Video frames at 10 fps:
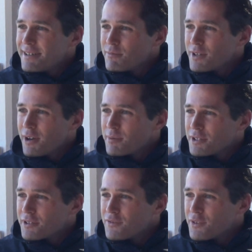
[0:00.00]
Um, we
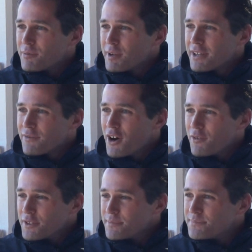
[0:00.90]
hope you're looking forward to being
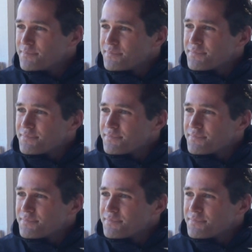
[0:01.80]
involved.